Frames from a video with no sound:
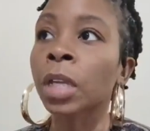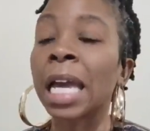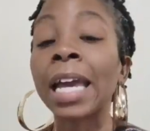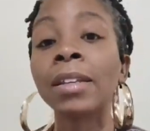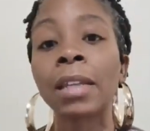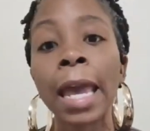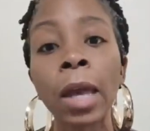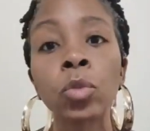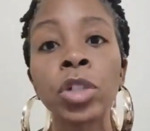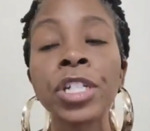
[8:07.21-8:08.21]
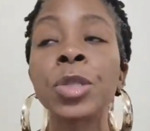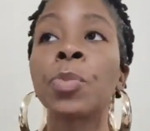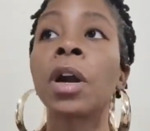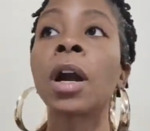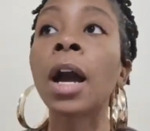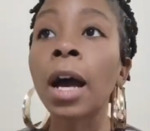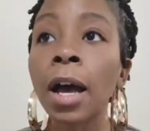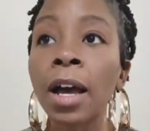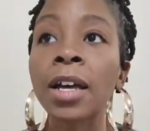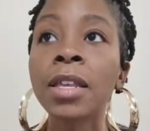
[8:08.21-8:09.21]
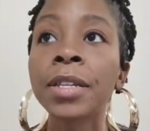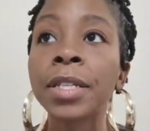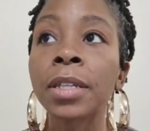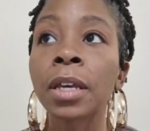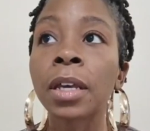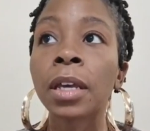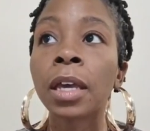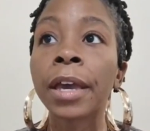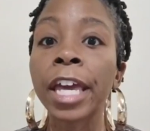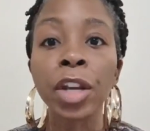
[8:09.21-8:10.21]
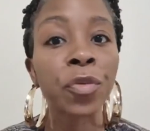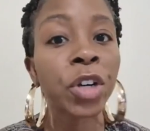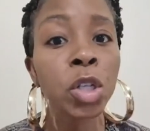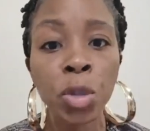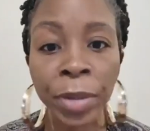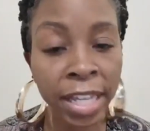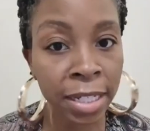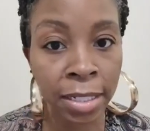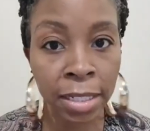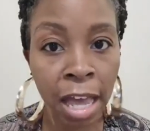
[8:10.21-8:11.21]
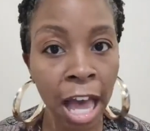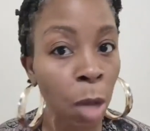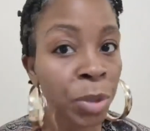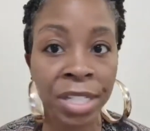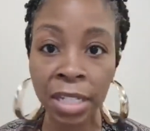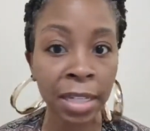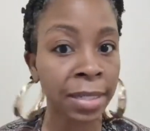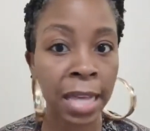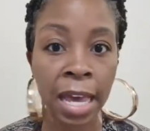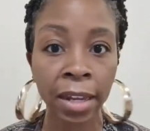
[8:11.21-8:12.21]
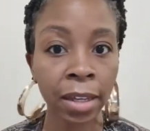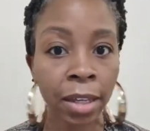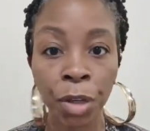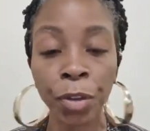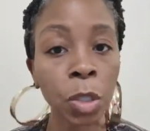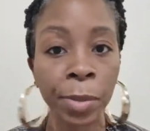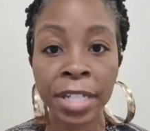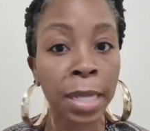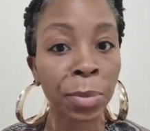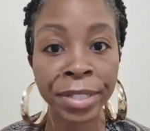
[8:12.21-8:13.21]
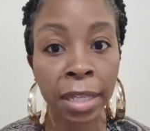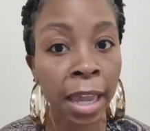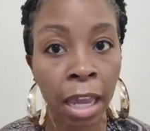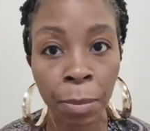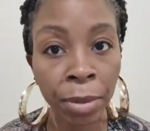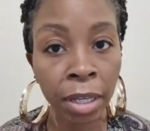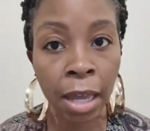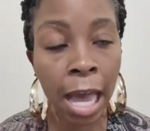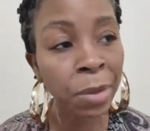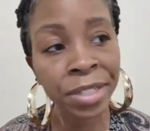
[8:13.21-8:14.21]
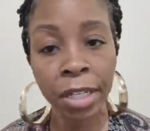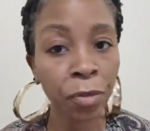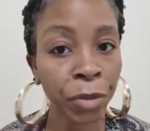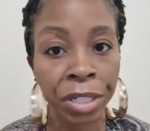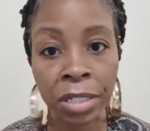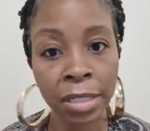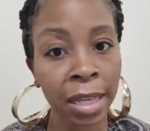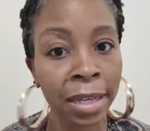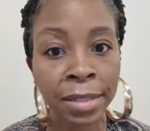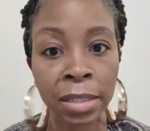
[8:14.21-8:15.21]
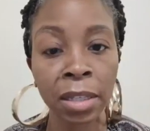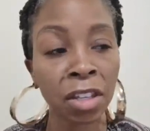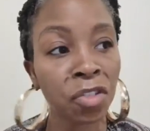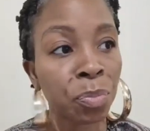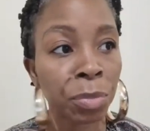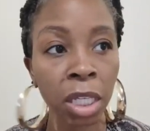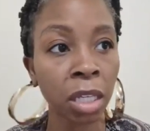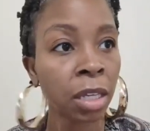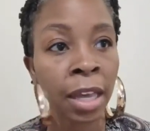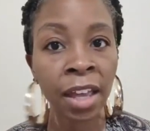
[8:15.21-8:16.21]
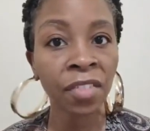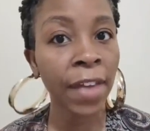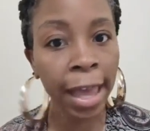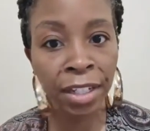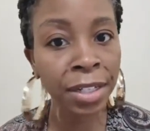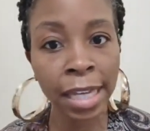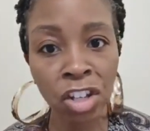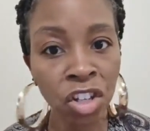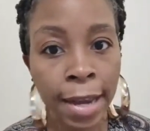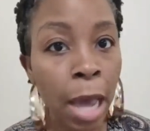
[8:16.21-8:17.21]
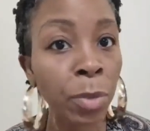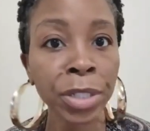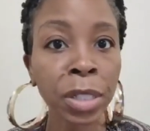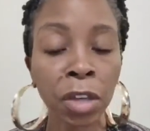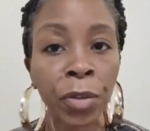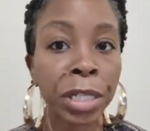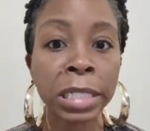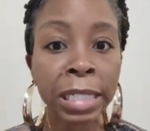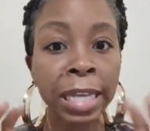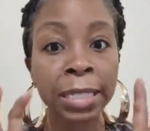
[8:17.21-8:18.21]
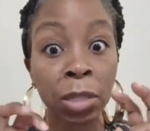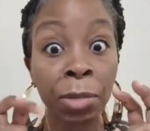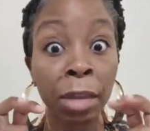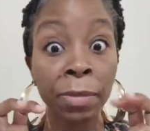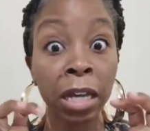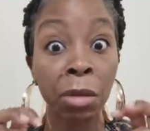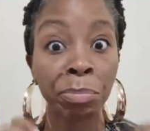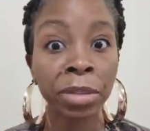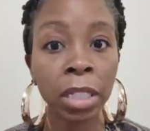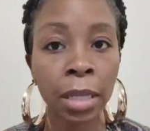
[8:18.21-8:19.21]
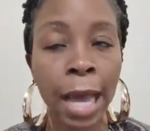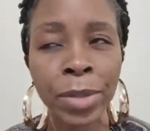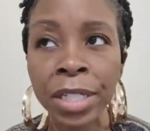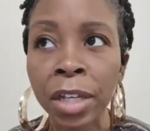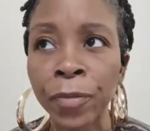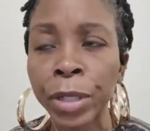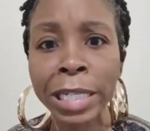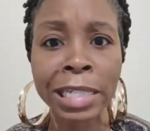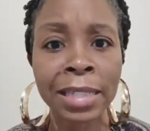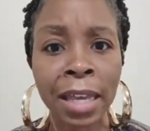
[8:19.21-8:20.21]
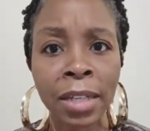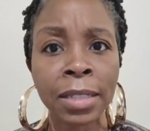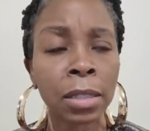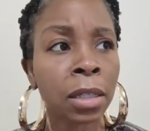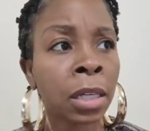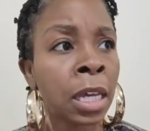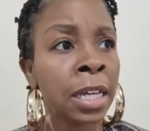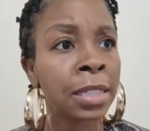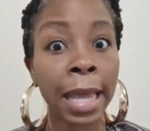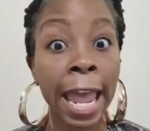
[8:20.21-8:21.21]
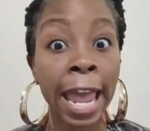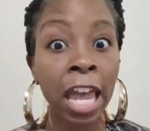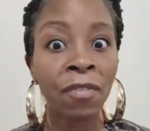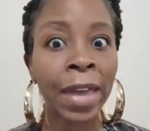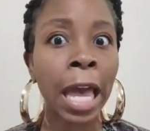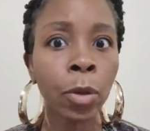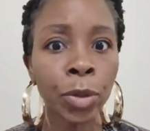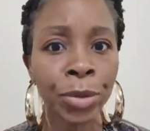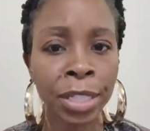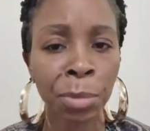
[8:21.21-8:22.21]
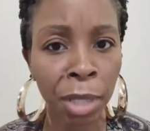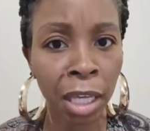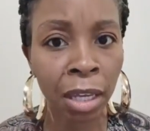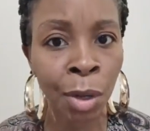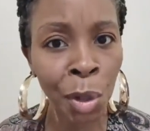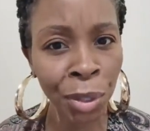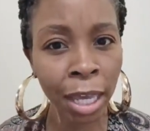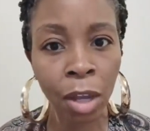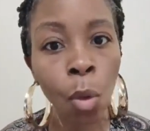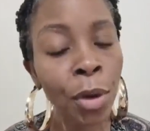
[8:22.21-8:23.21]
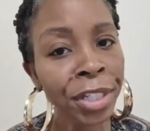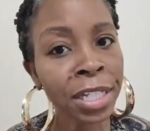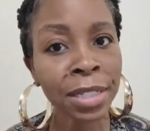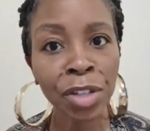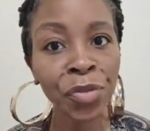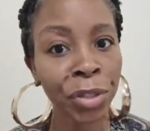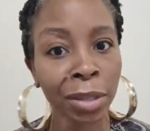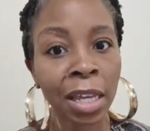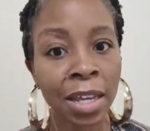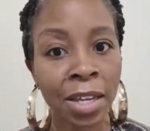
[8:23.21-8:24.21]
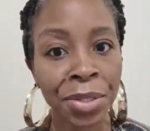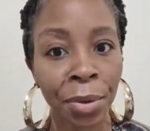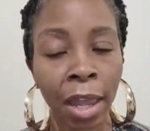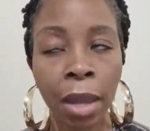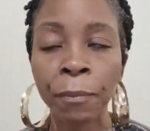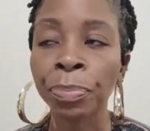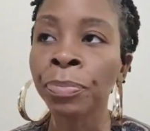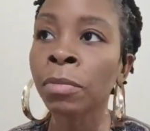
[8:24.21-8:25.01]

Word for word: And that was because in the first place, I wasn't excited. In the first place, I wasn't happy. I was looking for these things to give me validation. I was looking for these things to make me complete. I was looking for these things to, to add value to me. Okay. All these different things. Okay.